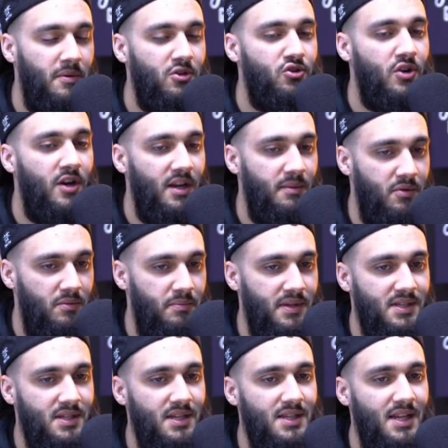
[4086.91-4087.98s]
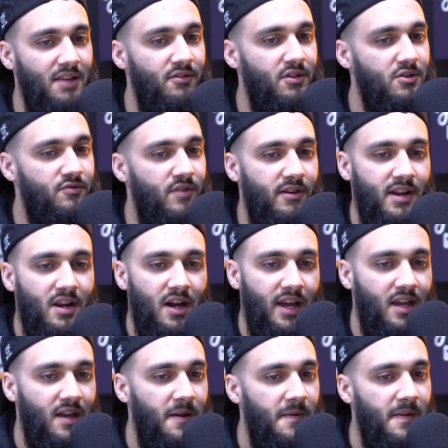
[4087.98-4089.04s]
I was trying to build business, and everything's very
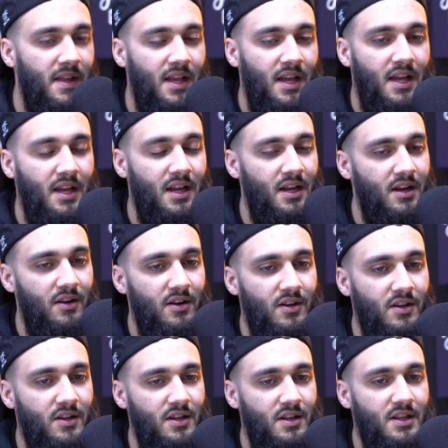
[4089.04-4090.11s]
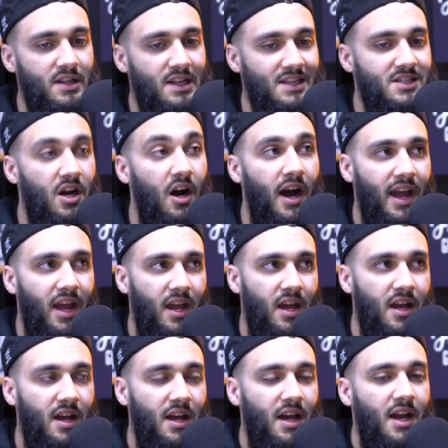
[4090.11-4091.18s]
like tight.
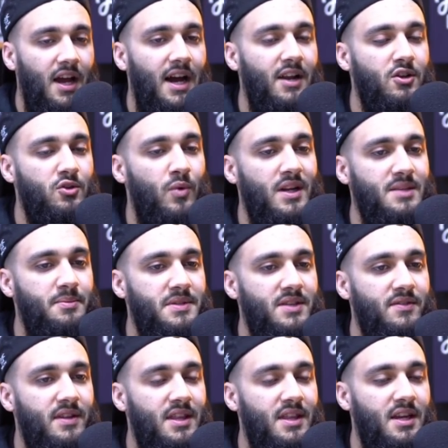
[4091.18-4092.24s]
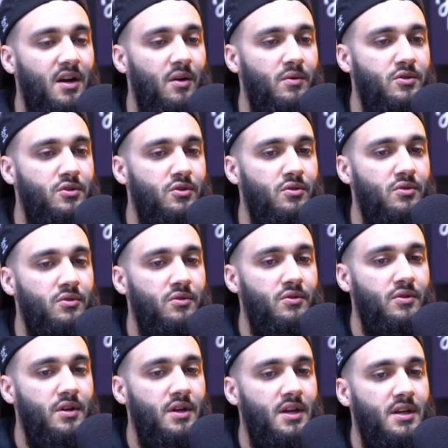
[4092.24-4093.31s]
And there was one specific thing I would do
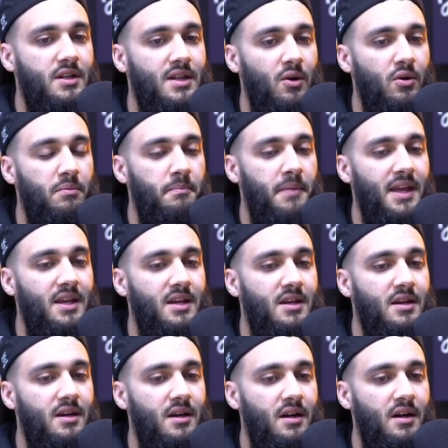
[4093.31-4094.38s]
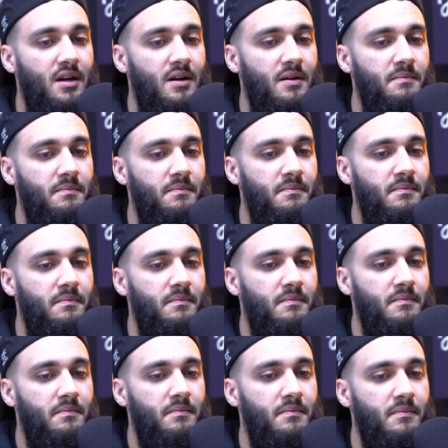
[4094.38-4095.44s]
that would make that
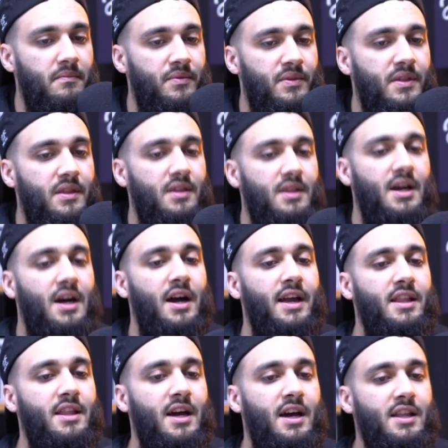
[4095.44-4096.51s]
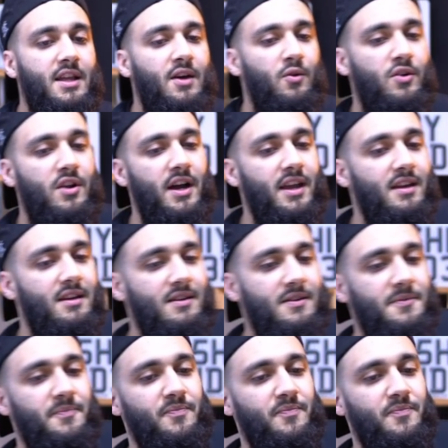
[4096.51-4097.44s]
would like.